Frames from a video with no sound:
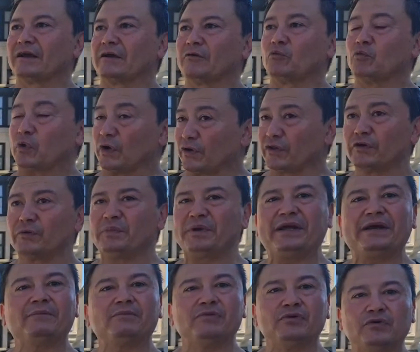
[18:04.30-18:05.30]
Will there be
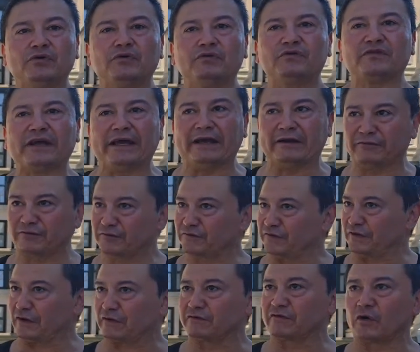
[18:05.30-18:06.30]
a move if
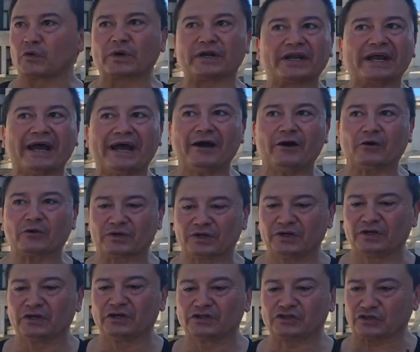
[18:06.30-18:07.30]
they're voted out
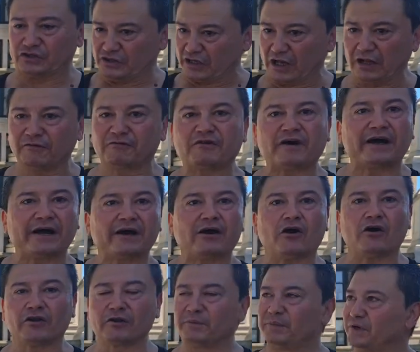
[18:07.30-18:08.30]
to nullify
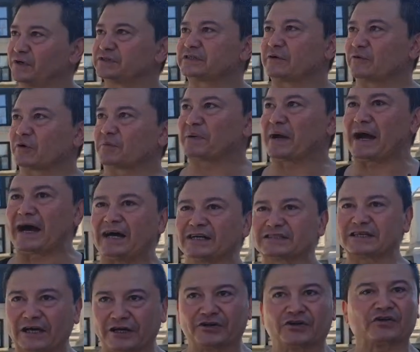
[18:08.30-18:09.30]
all the bills that were passed
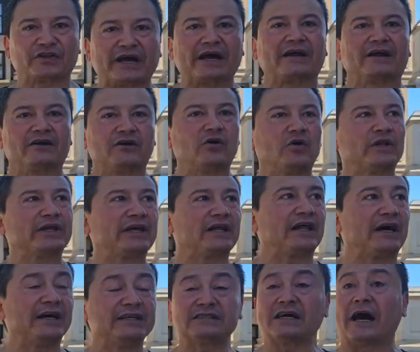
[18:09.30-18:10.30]
under that unholy
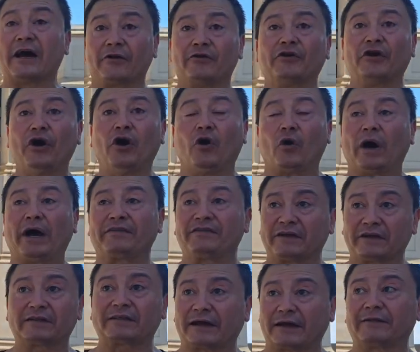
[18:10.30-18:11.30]
alliance? I don't know. I
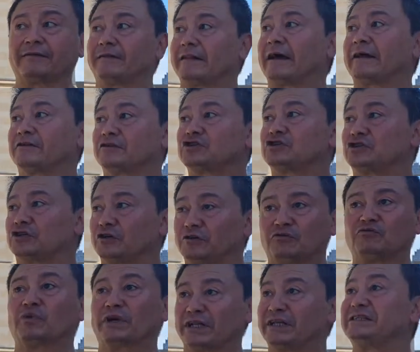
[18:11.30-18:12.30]
think that should
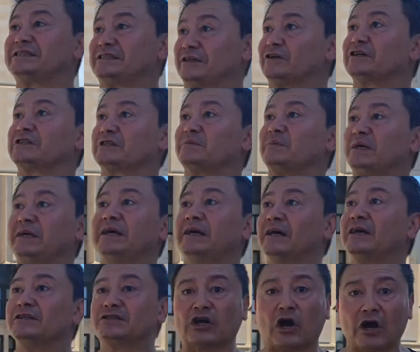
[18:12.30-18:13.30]
really seriously be
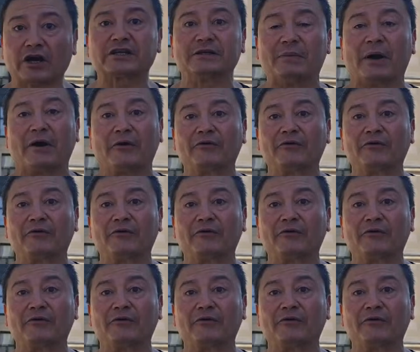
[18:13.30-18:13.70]
talked about.